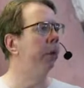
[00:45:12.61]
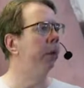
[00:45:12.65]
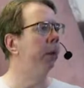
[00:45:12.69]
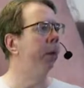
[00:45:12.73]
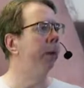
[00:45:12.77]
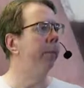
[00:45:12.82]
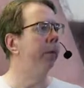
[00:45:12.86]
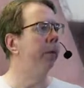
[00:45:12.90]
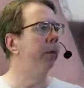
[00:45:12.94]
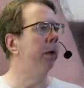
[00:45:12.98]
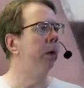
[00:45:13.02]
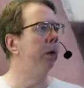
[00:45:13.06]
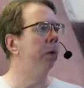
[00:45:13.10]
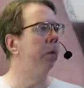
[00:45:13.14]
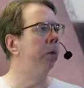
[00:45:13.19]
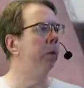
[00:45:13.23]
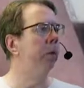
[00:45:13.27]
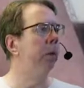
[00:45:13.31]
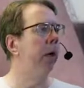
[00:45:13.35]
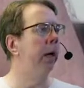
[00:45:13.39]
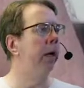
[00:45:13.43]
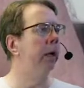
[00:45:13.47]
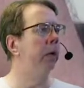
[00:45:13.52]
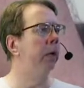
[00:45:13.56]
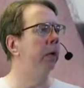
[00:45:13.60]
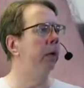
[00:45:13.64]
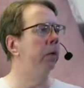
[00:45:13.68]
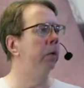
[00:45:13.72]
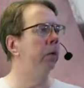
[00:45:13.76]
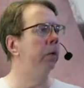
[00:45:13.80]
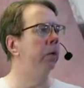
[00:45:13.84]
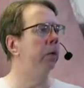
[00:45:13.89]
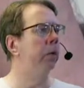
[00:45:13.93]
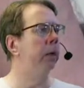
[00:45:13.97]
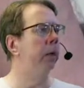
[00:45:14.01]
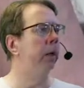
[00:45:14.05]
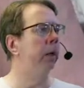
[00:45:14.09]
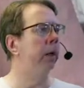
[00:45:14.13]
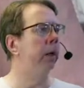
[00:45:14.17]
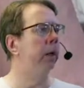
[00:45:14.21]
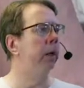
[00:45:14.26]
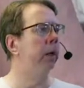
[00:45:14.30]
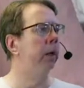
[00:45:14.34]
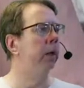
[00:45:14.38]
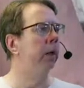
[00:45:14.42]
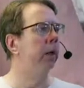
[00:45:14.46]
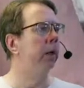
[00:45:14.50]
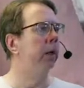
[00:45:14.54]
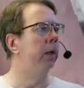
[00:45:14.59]
you know, let me know. I don't. Uh,
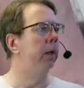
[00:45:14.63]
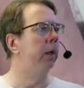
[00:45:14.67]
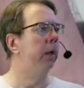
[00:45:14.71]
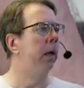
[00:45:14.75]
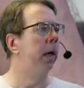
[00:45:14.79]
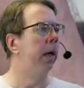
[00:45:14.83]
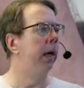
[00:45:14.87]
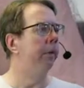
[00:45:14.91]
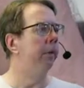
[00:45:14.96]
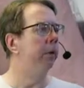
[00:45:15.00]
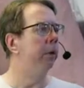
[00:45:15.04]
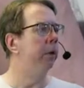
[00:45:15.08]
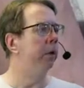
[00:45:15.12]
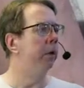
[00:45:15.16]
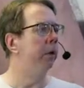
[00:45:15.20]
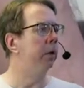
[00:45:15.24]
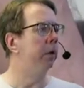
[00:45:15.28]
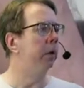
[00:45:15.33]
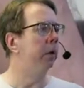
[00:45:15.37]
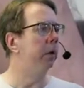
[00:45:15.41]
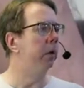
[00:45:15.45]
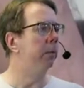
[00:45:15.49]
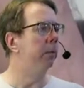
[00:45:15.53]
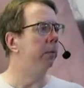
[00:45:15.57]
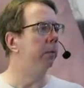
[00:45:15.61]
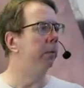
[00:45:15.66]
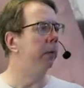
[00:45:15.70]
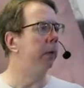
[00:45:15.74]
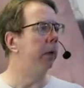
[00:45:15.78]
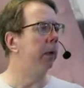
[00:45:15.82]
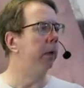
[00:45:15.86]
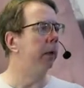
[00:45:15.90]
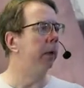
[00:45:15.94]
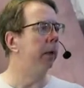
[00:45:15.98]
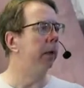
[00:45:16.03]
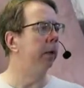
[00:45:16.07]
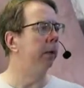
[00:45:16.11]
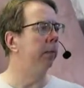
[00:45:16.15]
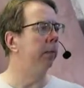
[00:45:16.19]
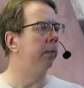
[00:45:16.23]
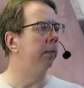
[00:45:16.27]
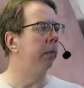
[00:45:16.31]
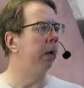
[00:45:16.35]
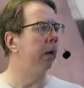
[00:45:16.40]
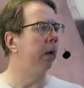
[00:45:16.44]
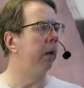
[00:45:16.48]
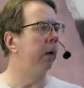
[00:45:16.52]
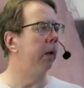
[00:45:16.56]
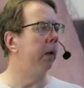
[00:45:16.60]
I haven't used it in, in any
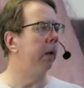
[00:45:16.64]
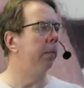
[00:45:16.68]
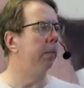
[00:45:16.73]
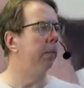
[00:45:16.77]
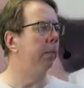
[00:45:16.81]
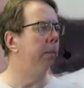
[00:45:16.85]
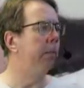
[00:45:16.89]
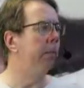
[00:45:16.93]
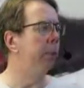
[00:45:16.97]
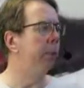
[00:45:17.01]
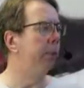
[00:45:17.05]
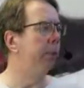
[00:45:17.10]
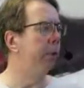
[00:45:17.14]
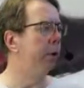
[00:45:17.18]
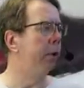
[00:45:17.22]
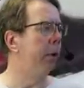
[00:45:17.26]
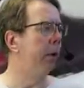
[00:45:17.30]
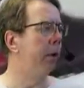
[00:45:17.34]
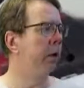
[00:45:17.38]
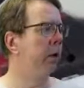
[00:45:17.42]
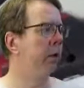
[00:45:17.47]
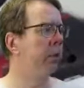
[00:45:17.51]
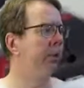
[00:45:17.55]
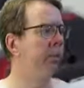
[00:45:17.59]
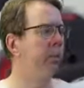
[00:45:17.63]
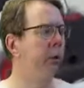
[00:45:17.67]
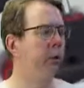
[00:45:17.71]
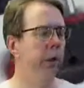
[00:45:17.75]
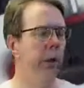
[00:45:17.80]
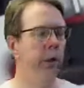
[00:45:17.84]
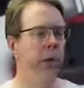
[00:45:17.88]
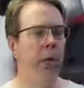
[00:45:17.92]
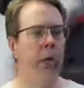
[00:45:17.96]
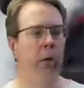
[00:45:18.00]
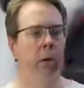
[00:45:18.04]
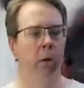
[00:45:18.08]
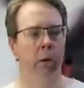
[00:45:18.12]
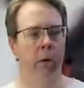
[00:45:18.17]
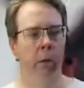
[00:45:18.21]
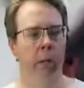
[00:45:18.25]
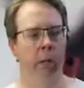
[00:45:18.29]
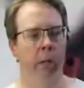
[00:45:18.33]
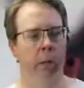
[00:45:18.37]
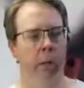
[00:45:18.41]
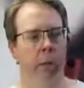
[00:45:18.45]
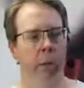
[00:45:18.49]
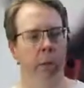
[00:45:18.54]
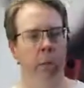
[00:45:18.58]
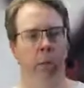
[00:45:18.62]
uh,
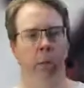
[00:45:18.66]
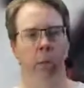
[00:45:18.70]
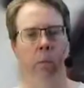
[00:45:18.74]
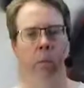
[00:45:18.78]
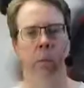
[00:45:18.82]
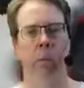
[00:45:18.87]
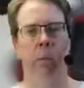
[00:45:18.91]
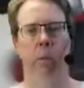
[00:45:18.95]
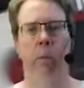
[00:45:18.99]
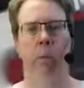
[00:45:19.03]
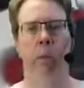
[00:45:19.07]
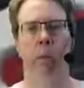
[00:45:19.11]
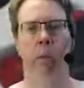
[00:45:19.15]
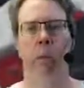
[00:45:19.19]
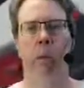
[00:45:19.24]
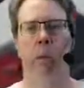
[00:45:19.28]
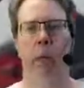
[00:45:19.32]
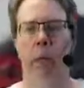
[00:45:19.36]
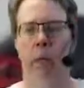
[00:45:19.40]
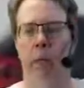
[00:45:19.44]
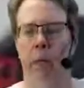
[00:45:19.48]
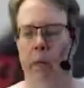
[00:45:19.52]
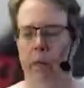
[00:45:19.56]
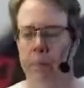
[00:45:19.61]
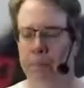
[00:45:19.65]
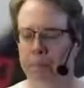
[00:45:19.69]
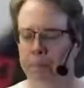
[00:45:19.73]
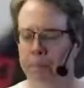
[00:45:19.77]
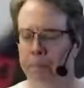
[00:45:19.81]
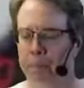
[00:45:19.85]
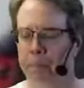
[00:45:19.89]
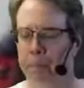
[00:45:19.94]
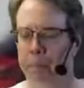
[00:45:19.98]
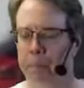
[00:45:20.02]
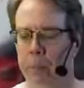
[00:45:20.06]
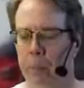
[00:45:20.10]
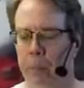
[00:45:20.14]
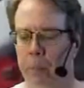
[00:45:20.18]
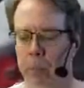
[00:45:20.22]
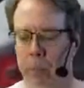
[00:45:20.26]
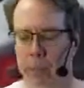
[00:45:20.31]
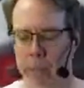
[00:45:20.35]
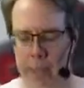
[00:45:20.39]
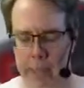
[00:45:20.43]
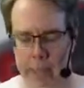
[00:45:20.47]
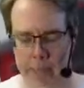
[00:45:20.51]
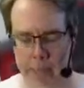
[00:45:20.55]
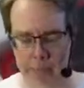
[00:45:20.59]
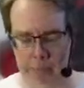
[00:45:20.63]
particularly, so um,
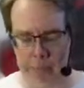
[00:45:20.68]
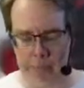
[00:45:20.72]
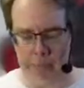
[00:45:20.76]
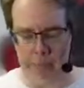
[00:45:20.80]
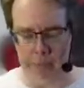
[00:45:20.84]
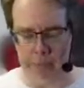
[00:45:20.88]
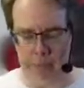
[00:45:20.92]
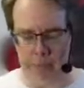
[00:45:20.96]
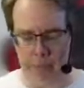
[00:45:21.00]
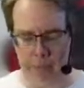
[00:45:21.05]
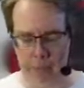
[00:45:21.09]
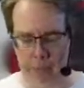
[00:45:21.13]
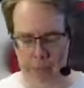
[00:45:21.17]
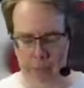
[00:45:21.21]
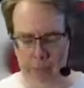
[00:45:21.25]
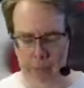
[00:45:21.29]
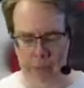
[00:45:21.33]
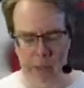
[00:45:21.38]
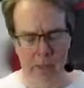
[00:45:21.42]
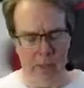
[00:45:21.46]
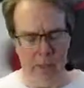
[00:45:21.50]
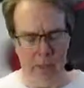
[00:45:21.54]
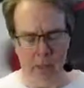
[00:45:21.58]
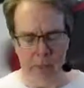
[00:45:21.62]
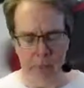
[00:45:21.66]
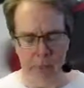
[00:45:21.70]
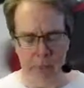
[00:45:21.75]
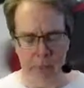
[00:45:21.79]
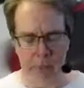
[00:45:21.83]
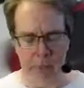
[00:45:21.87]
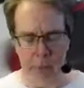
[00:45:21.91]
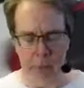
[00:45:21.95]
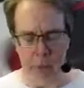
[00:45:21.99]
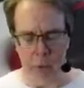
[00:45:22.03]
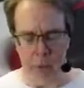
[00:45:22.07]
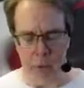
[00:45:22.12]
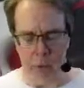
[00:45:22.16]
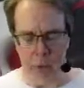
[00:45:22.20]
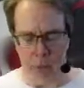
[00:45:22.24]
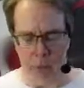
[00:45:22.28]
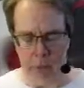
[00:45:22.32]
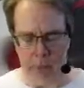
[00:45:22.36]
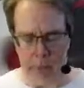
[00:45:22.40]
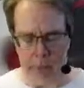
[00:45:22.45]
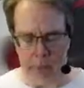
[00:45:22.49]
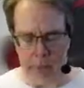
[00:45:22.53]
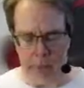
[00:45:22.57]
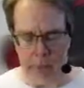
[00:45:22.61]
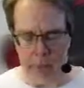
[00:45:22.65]
but that's something I, I forget who
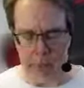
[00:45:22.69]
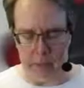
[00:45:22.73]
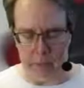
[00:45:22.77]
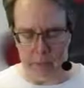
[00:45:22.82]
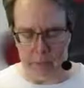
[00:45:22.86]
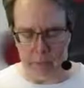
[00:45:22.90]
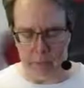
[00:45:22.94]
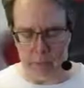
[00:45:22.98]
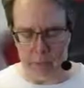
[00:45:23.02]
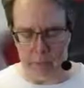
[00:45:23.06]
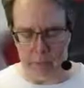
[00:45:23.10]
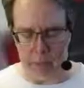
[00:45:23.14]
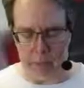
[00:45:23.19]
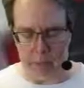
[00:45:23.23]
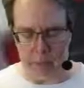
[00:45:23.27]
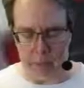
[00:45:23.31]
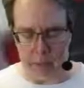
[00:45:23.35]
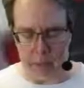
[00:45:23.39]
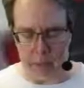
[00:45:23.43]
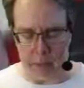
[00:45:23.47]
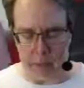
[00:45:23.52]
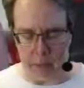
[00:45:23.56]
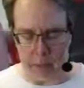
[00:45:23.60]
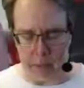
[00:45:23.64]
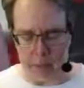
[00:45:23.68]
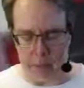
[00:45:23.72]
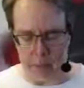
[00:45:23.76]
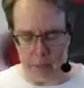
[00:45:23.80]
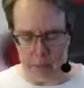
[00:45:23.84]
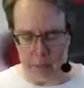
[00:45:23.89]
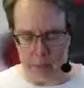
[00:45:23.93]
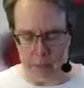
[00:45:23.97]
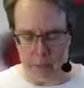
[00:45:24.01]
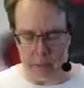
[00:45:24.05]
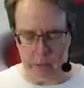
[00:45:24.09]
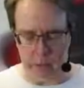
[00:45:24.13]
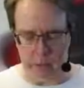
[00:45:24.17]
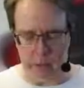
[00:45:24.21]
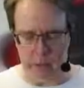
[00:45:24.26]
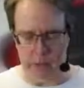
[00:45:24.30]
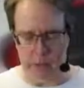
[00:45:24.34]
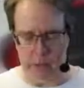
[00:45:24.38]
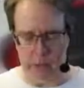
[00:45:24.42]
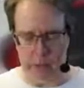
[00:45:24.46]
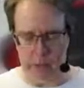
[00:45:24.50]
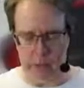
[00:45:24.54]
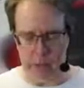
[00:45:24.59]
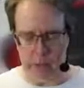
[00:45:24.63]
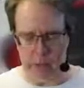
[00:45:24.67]
told me that or where I saw it. I think it was at a club
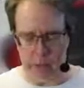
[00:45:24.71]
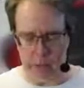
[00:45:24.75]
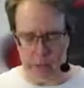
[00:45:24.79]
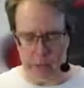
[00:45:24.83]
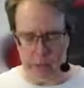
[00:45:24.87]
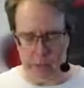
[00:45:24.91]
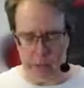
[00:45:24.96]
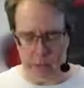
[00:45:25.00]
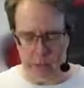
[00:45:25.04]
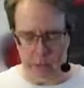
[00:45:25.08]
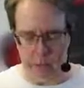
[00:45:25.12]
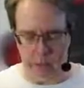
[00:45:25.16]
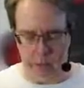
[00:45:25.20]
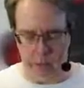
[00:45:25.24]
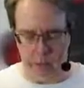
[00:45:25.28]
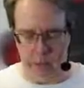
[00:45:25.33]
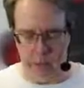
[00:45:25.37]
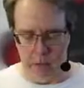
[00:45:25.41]
meeting or something.